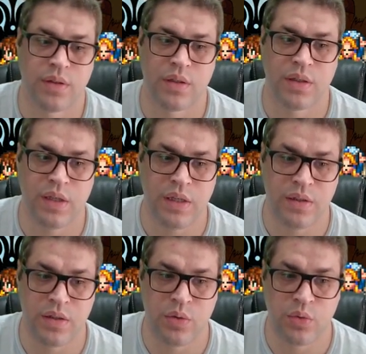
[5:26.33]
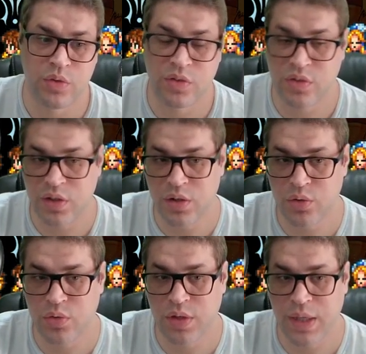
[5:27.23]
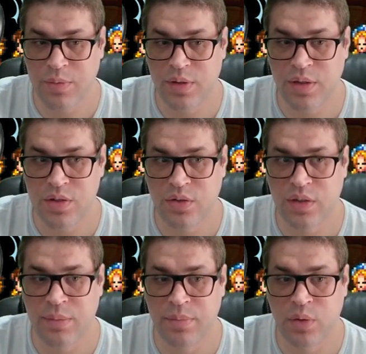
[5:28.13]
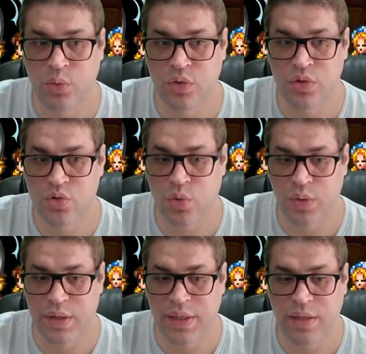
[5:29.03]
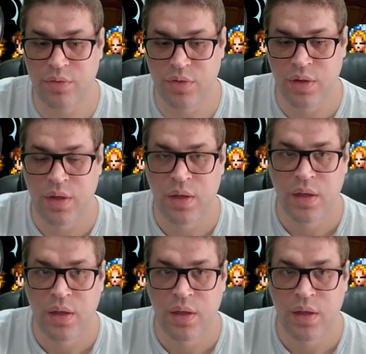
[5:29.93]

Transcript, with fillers: He can use Stinger two times and then just keep using throwing knives.